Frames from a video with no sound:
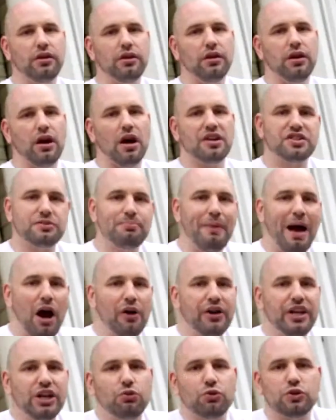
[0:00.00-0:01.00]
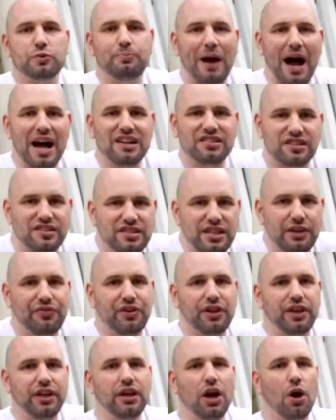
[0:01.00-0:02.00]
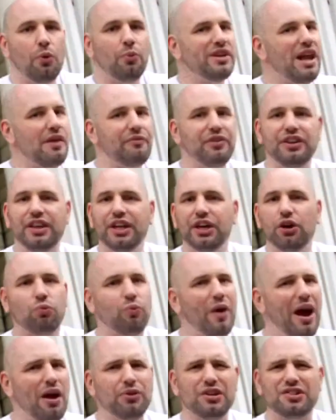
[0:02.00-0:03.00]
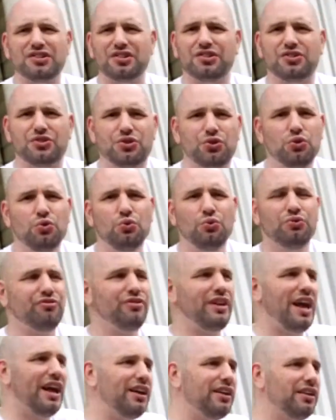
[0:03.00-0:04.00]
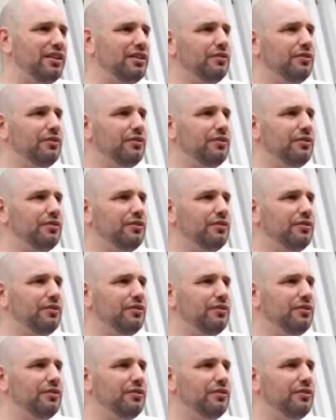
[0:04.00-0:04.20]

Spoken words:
A smile equals positivity when everything around us is too negative.